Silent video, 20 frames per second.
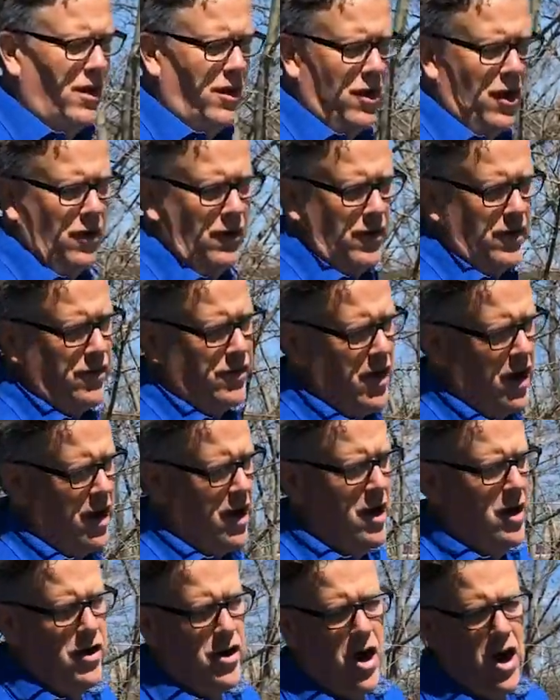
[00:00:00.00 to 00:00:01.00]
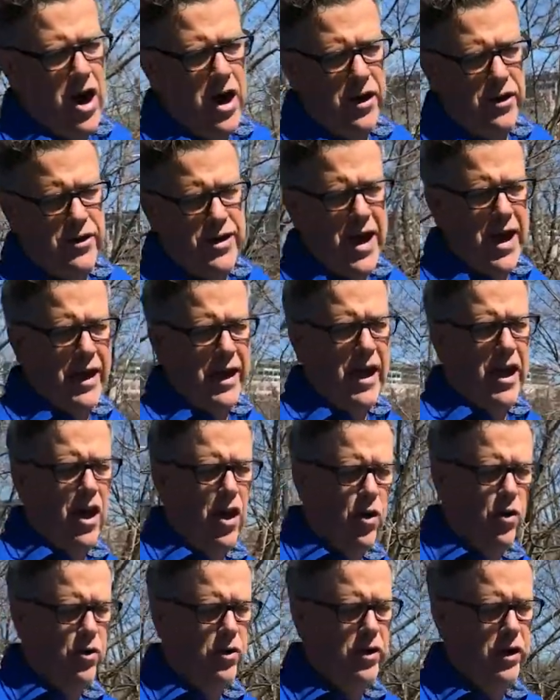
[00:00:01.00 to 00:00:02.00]
the entire deck
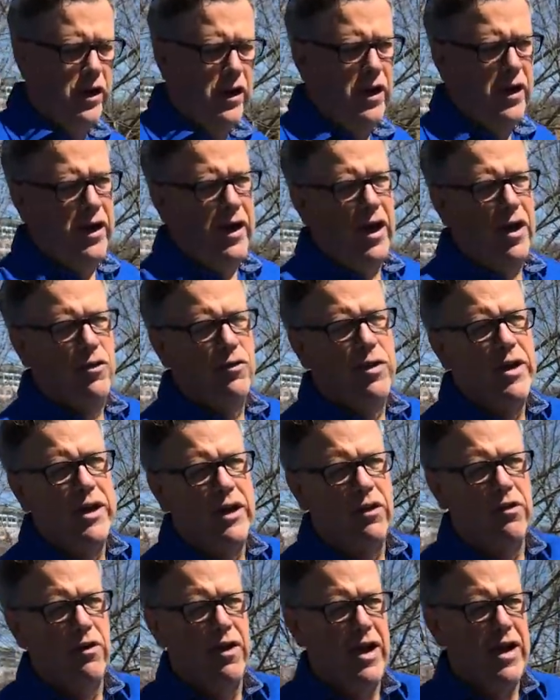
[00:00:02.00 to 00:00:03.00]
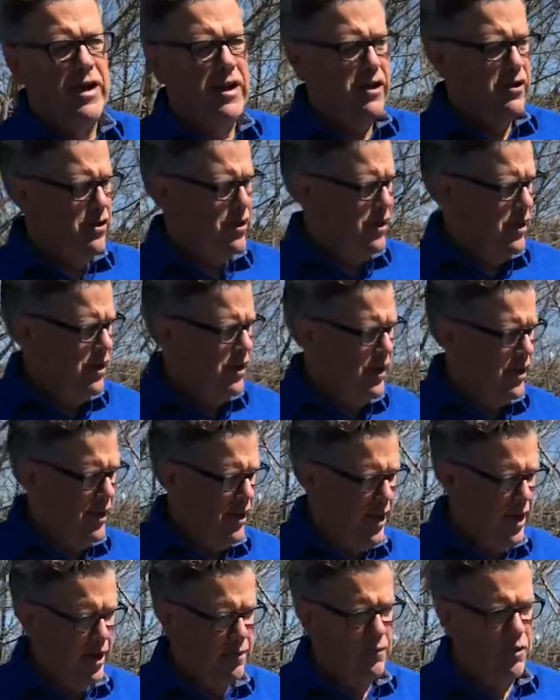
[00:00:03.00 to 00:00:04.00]
out and recreate it.
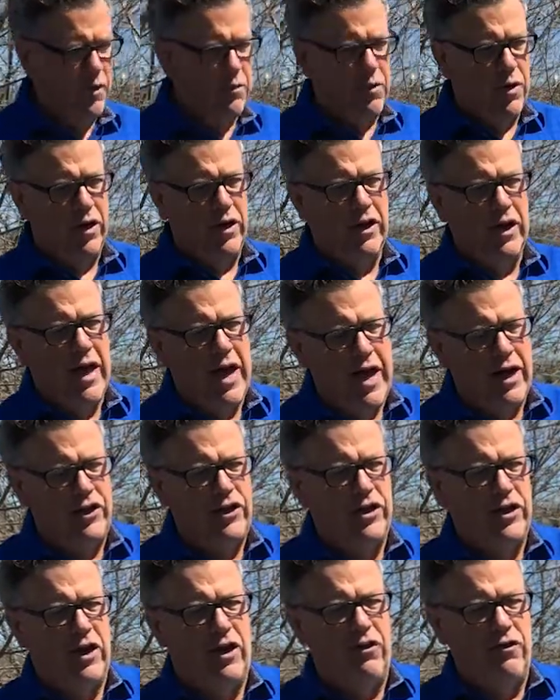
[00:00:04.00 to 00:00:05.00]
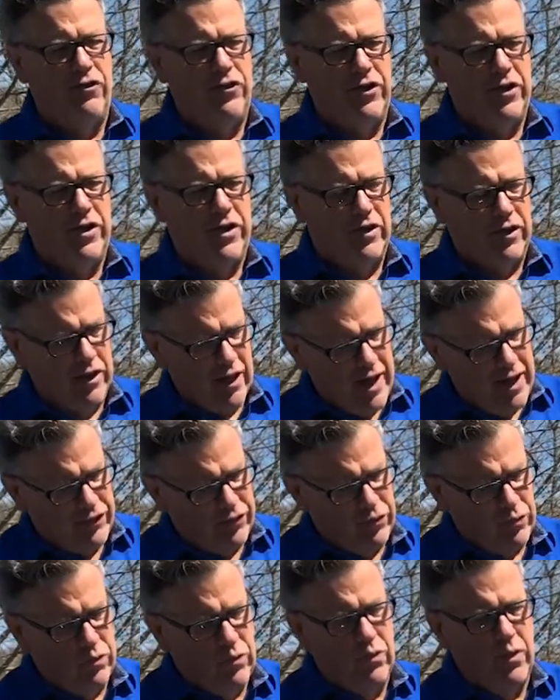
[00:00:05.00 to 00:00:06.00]
We put glass shelves and glass
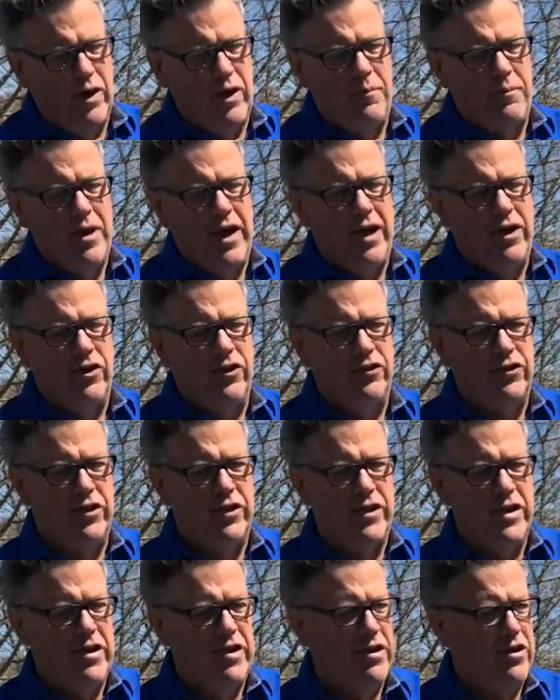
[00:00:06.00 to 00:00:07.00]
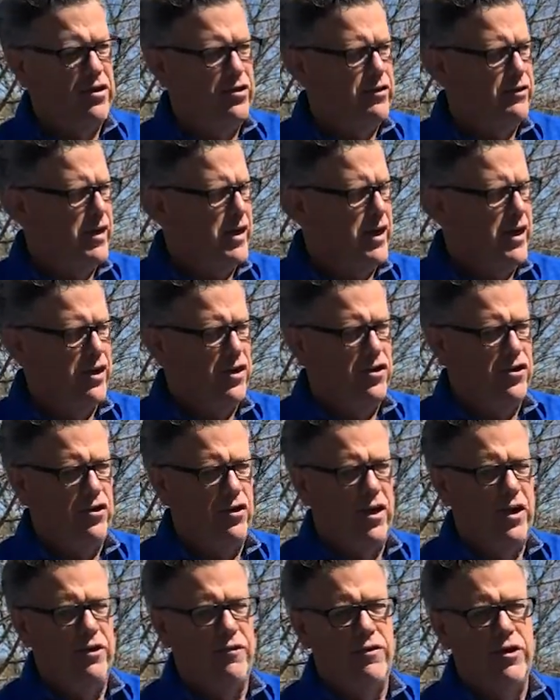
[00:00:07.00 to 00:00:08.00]
panels in here so they can enjoy
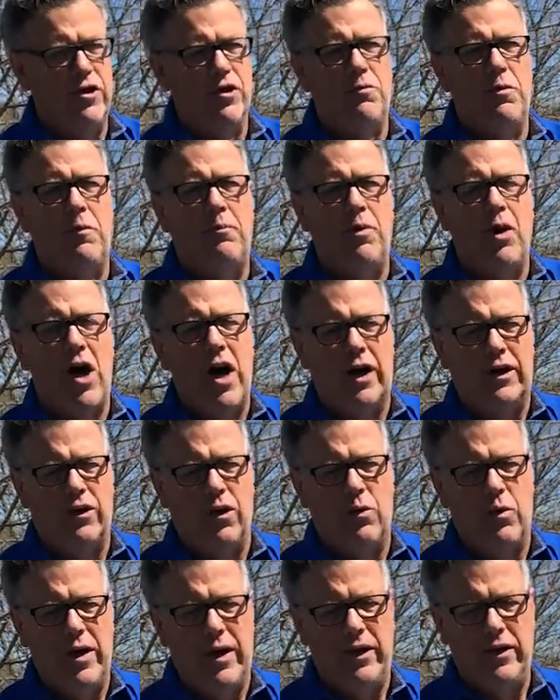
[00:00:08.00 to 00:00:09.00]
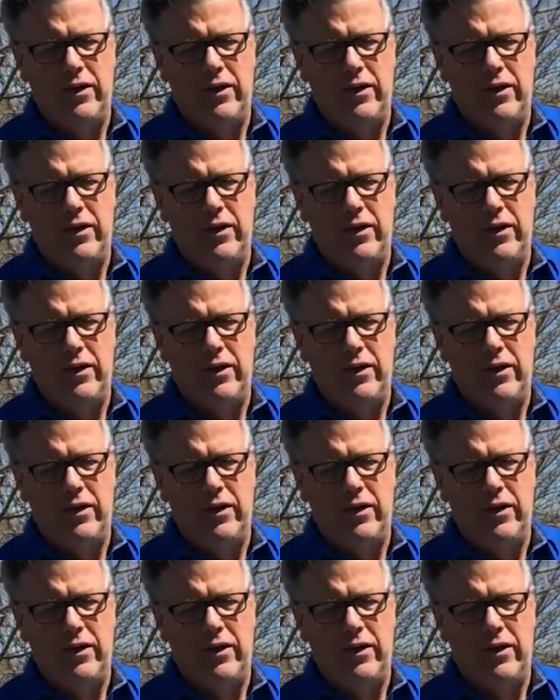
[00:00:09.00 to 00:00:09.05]
the view but block the wind.